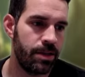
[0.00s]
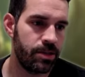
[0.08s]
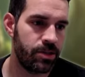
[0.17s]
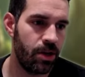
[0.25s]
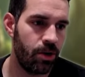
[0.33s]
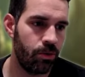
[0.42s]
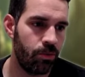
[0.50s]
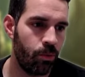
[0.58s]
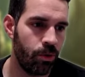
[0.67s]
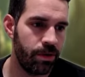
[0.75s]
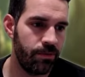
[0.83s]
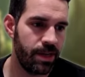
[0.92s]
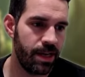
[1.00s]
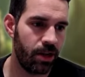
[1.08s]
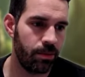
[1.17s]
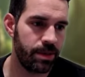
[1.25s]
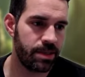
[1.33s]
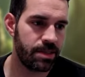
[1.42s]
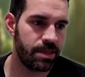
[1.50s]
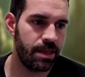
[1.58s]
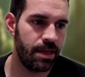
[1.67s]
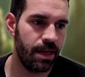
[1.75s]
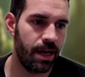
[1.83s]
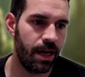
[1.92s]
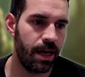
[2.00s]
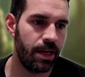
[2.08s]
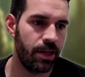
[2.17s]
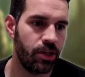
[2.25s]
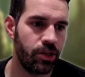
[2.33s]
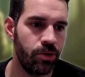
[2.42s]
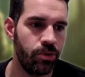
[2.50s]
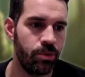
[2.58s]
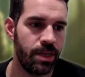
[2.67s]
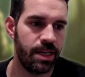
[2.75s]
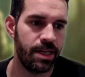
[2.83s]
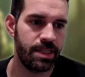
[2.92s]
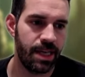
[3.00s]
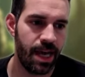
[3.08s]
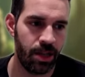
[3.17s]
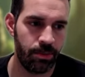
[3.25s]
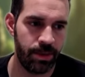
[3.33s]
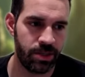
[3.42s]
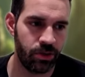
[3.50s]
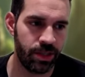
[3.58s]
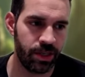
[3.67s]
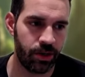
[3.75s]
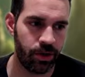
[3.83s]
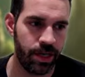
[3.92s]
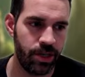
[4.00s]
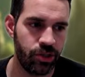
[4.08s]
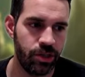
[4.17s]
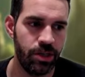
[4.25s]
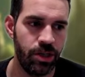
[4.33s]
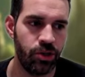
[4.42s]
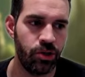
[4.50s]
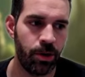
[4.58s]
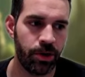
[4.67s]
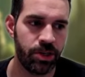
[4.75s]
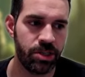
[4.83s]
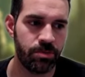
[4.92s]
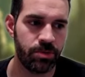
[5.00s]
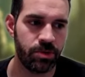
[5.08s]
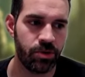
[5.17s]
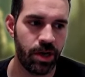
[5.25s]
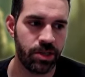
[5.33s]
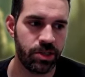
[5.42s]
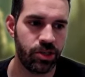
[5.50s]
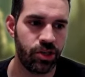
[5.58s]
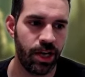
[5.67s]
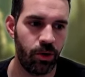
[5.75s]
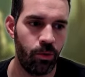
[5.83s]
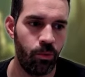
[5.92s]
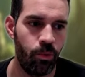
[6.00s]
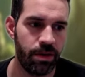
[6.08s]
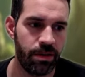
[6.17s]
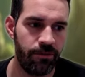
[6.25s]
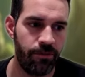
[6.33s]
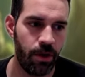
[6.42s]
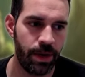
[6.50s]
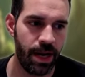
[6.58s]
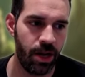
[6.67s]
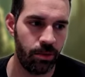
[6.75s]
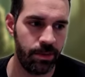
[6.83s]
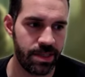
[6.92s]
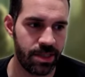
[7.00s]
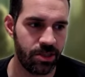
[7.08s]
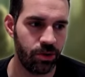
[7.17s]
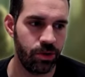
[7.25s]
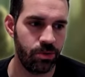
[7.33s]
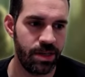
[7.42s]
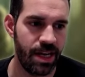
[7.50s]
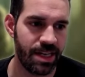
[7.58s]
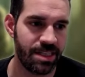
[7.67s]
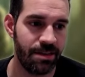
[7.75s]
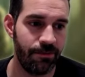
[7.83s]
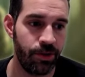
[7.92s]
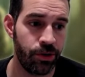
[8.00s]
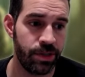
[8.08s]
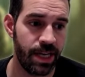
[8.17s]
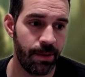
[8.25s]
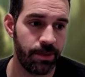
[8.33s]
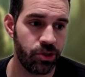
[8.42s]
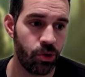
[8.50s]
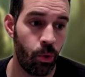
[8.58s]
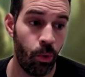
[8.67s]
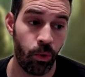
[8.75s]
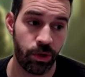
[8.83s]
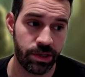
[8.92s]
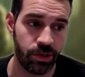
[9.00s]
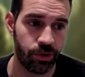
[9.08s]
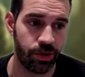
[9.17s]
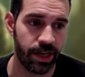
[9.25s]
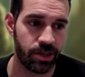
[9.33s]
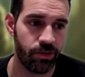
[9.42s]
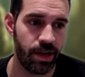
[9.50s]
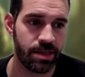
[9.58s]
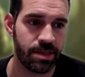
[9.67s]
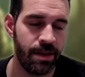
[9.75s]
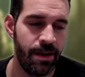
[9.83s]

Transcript: So Warden of the Elements, You get Elemental Incarnation. You mark a stress to channel one of the following elements until you take severe damage or until your next rest.